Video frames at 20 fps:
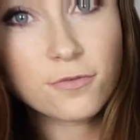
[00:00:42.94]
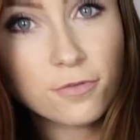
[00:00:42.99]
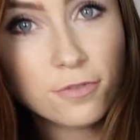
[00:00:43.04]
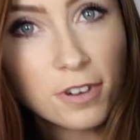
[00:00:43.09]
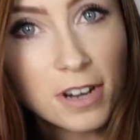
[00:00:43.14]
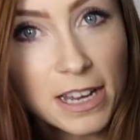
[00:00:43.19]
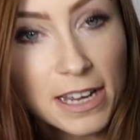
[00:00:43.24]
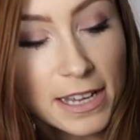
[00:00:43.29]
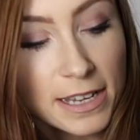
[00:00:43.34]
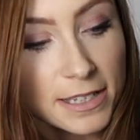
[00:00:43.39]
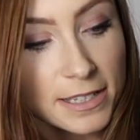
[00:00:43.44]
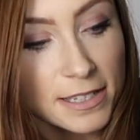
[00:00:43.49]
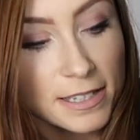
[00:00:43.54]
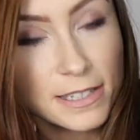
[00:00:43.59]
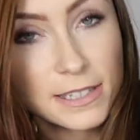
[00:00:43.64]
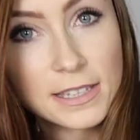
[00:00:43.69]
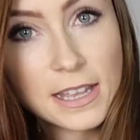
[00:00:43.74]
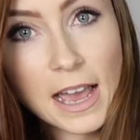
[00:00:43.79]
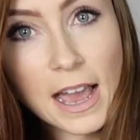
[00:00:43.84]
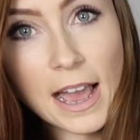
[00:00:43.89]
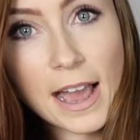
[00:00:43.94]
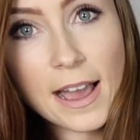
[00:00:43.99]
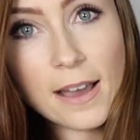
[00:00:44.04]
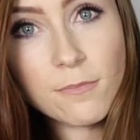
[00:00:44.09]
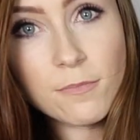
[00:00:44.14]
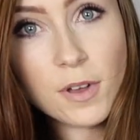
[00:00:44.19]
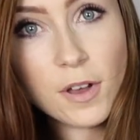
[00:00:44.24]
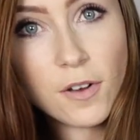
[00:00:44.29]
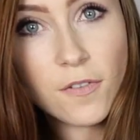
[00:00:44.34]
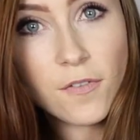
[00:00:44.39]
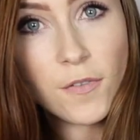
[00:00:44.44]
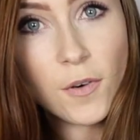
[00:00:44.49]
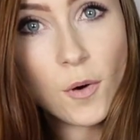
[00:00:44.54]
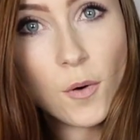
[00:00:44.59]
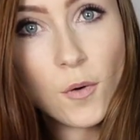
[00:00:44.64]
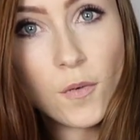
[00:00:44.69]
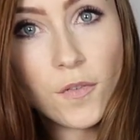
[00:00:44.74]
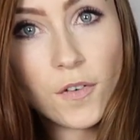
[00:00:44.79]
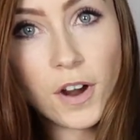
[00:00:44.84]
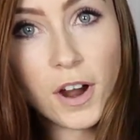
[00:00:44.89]
Reiss
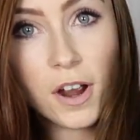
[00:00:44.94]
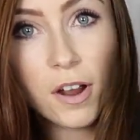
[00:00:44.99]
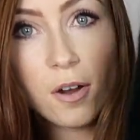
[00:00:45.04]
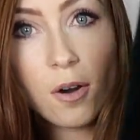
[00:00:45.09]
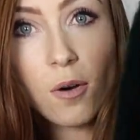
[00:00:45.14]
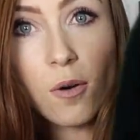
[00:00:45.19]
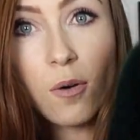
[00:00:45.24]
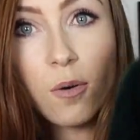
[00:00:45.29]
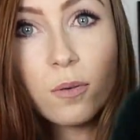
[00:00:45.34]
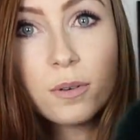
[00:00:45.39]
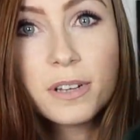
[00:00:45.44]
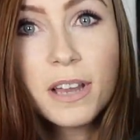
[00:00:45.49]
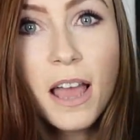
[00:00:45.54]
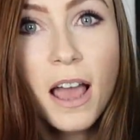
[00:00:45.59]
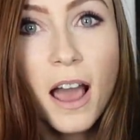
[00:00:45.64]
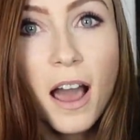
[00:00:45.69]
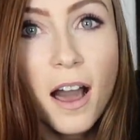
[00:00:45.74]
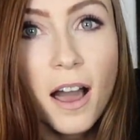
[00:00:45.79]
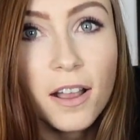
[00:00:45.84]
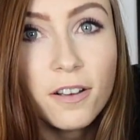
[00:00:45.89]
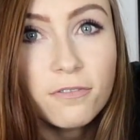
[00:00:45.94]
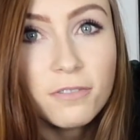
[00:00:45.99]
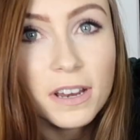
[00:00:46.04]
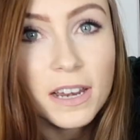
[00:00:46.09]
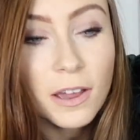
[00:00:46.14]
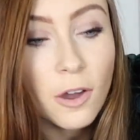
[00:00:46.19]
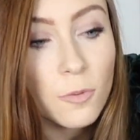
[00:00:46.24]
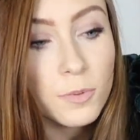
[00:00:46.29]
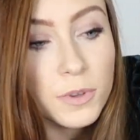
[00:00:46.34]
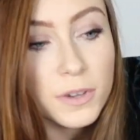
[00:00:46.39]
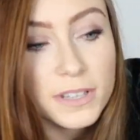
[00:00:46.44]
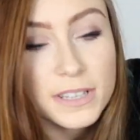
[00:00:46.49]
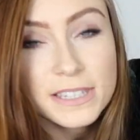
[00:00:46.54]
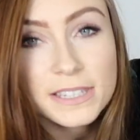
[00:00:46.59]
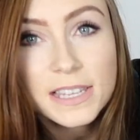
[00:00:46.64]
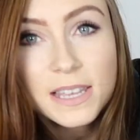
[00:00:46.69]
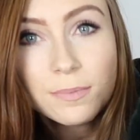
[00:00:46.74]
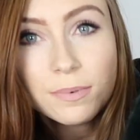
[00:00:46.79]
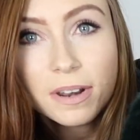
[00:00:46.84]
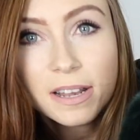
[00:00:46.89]
Fur Coat. I really hope you can
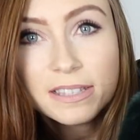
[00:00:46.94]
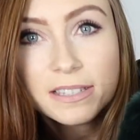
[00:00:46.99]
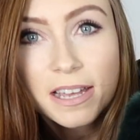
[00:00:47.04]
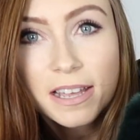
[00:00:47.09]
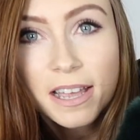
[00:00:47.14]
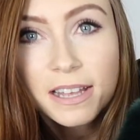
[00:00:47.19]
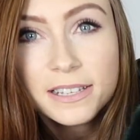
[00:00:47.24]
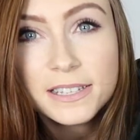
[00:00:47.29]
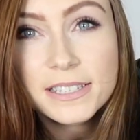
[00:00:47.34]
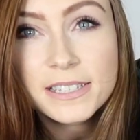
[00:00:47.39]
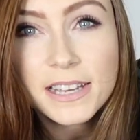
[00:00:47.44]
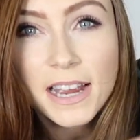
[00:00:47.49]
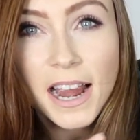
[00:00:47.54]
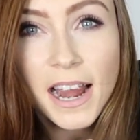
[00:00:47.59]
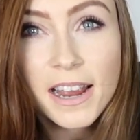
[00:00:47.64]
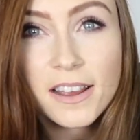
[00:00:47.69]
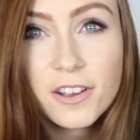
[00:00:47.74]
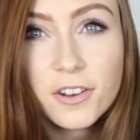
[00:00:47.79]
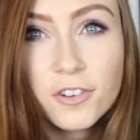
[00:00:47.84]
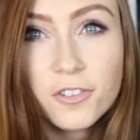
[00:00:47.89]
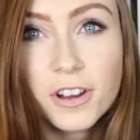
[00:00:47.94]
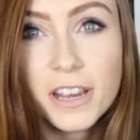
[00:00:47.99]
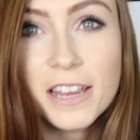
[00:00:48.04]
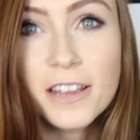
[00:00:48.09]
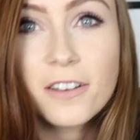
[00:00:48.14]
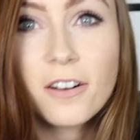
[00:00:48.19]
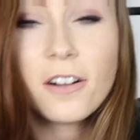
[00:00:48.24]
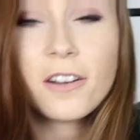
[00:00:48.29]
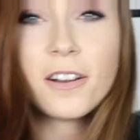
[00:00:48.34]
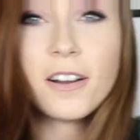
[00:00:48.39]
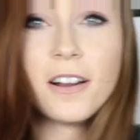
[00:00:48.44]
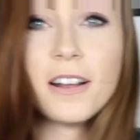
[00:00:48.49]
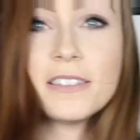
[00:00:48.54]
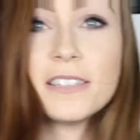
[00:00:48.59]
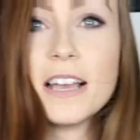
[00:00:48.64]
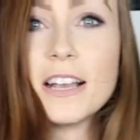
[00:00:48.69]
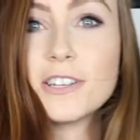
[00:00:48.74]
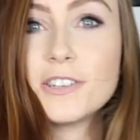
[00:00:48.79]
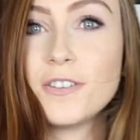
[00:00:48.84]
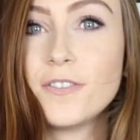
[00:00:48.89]
see, but it's like a dark green color.
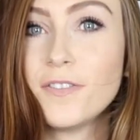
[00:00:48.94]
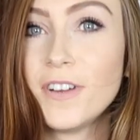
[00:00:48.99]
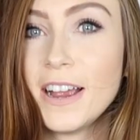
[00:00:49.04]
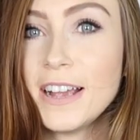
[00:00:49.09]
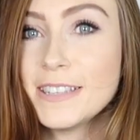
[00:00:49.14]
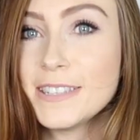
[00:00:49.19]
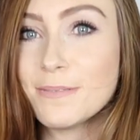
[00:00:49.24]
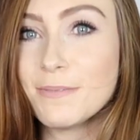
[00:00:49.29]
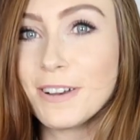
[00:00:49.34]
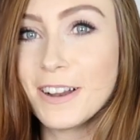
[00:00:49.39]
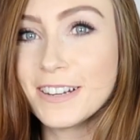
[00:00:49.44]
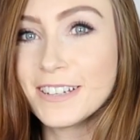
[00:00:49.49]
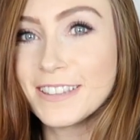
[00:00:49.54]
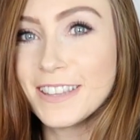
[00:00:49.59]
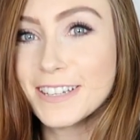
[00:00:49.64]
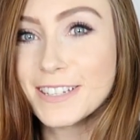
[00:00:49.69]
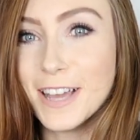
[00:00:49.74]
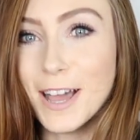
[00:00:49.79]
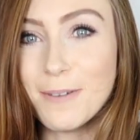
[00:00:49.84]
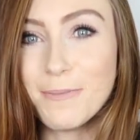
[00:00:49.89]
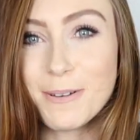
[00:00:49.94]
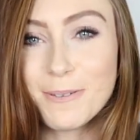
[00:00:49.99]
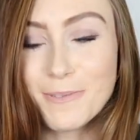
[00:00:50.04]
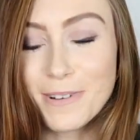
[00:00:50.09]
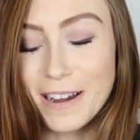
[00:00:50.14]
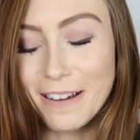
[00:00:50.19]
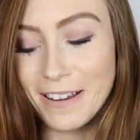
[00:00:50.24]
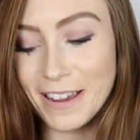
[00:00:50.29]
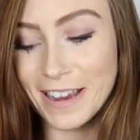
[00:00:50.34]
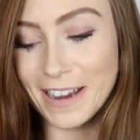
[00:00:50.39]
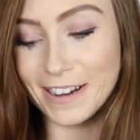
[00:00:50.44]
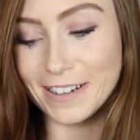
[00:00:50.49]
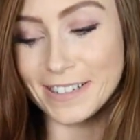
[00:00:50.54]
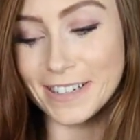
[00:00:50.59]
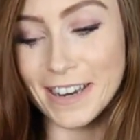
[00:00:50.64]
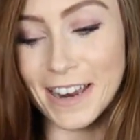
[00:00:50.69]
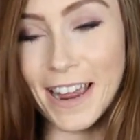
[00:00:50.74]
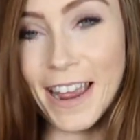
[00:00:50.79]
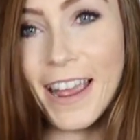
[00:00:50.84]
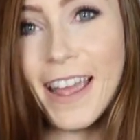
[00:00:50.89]
It's actually very similar to the top I'm wearing here
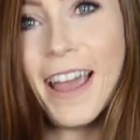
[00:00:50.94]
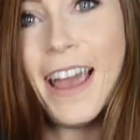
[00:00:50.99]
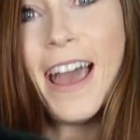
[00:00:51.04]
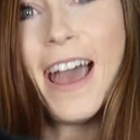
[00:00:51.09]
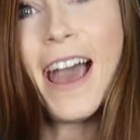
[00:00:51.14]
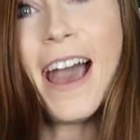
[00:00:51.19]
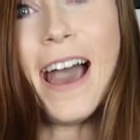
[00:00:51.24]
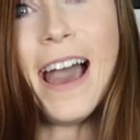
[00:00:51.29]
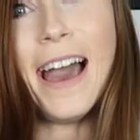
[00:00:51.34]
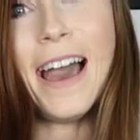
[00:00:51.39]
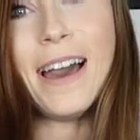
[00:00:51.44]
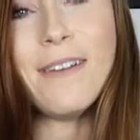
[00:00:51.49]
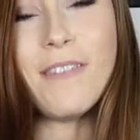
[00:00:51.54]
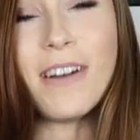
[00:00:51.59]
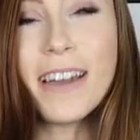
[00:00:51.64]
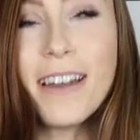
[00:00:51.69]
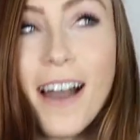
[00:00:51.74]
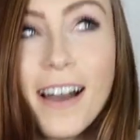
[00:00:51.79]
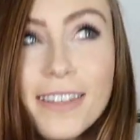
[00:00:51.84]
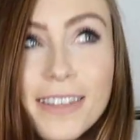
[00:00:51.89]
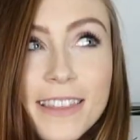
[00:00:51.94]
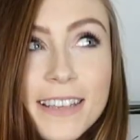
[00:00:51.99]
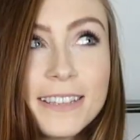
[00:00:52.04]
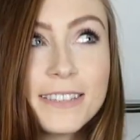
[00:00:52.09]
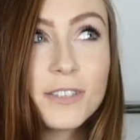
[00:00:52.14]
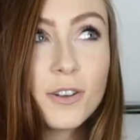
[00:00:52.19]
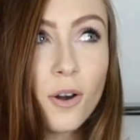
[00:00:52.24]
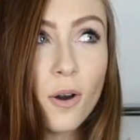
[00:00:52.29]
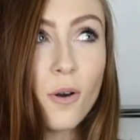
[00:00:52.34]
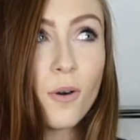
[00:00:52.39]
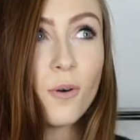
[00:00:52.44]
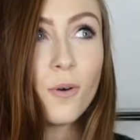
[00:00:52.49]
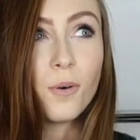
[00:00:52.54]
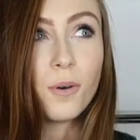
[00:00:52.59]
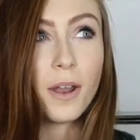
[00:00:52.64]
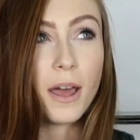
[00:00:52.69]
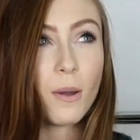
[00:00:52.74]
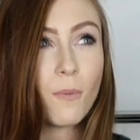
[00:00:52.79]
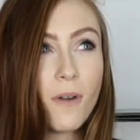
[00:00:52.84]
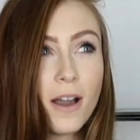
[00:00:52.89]
today. I got this
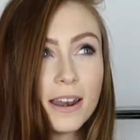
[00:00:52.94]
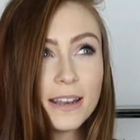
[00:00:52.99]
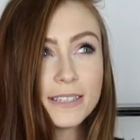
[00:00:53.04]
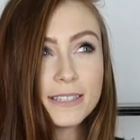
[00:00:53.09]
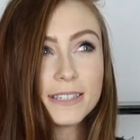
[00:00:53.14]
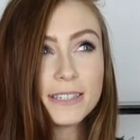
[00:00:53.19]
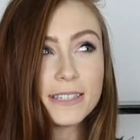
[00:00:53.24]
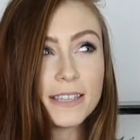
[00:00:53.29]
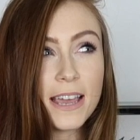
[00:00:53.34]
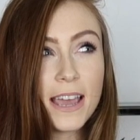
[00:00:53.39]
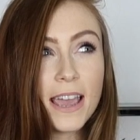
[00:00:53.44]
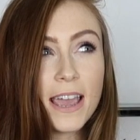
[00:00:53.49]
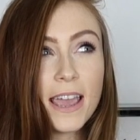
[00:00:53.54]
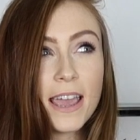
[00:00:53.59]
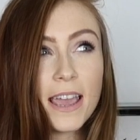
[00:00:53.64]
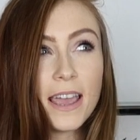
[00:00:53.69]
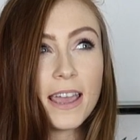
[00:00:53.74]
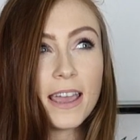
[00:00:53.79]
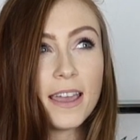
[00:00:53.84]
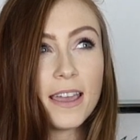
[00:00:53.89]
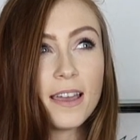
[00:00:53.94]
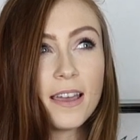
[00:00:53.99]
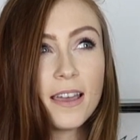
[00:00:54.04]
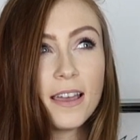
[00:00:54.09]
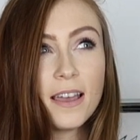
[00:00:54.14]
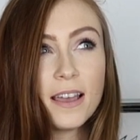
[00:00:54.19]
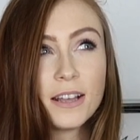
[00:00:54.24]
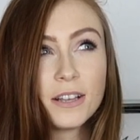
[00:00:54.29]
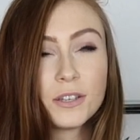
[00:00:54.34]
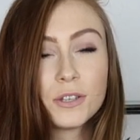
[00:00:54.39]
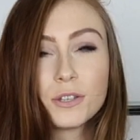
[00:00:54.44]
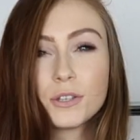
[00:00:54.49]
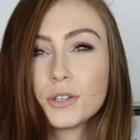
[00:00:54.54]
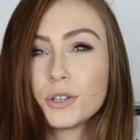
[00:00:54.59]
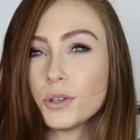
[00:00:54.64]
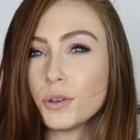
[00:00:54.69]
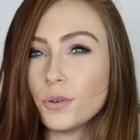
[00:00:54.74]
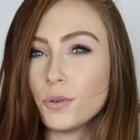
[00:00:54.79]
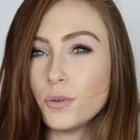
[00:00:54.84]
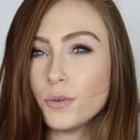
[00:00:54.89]
coat, I want to say
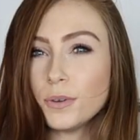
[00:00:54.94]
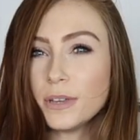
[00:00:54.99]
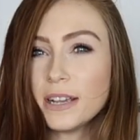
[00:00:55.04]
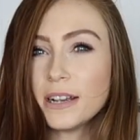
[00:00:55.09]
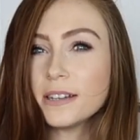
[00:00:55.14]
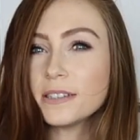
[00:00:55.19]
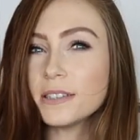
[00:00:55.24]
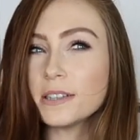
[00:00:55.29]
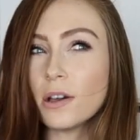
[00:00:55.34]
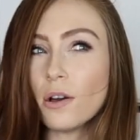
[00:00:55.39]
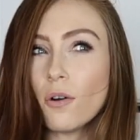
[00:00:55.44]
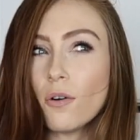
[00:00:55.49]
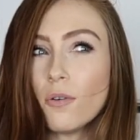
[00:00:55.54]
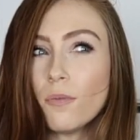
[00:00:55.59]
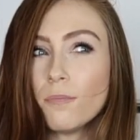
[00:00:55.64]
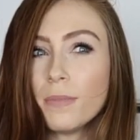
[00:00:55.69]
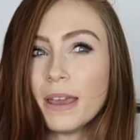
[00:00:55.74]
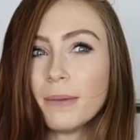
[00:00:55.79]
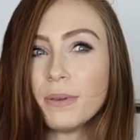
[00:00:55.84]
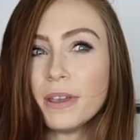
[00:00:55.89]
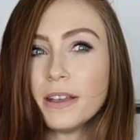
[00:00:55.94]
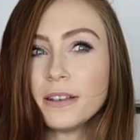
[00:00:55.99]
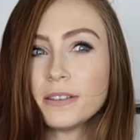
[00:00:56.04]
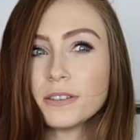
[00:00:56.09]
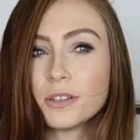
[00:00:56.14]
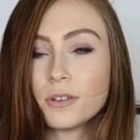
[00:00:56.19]
2 years ago, maybe